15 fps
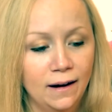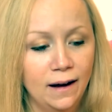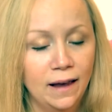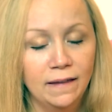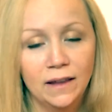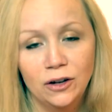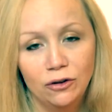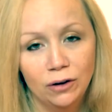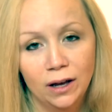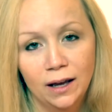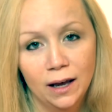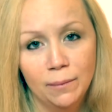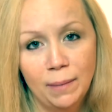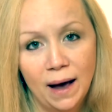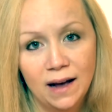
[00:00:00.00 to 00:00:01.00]
and then you can
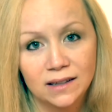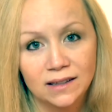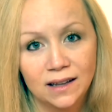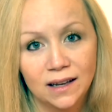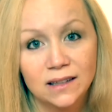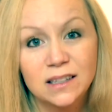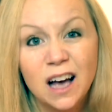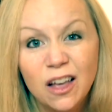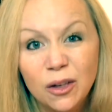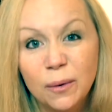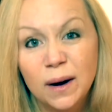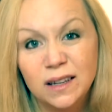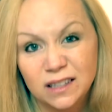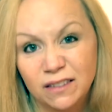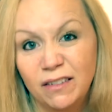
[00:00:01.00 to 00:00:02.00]
get past things.
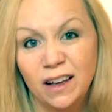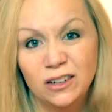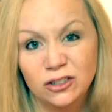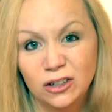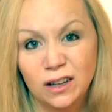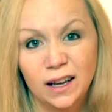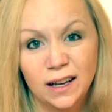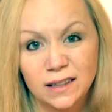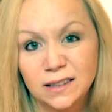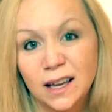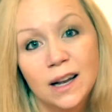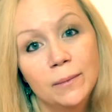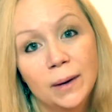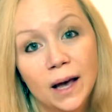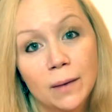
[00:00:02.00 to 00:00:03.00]
Otherwise, eventually it's
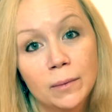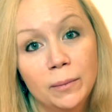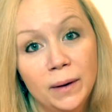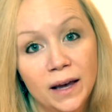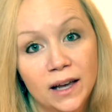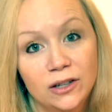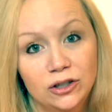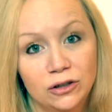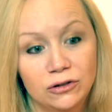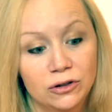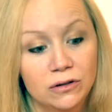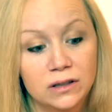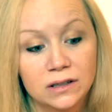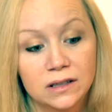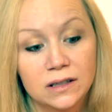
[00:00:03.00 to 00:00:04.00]
going to become a big issue.
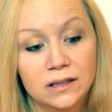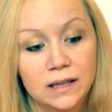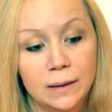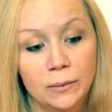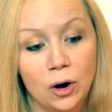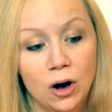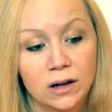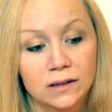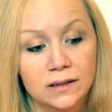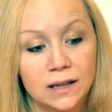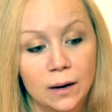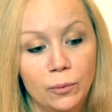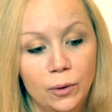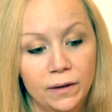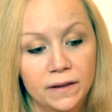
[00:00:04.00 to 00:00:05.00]
So it's the same
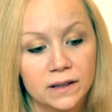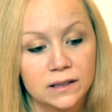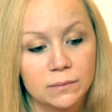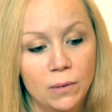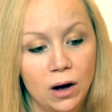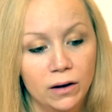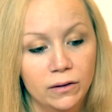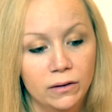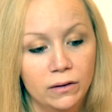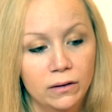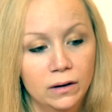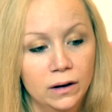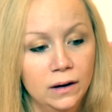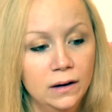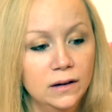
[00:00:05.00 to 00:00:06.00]
concept with this model.
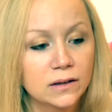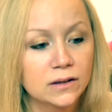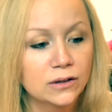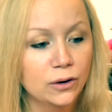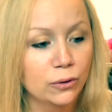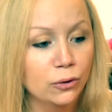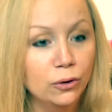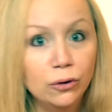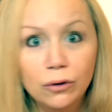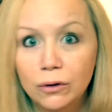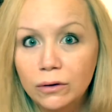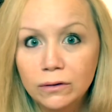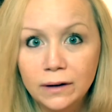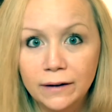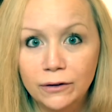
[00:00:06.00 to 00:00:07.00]
So
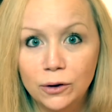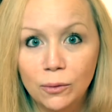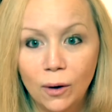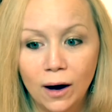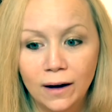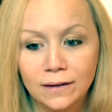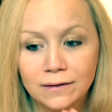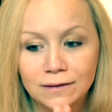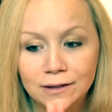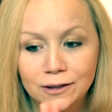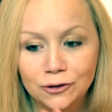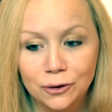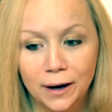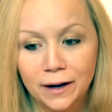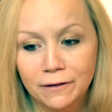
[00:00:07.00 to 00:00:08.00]
Google, if you want to
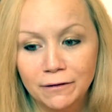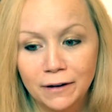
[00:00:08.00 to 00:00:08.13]
try to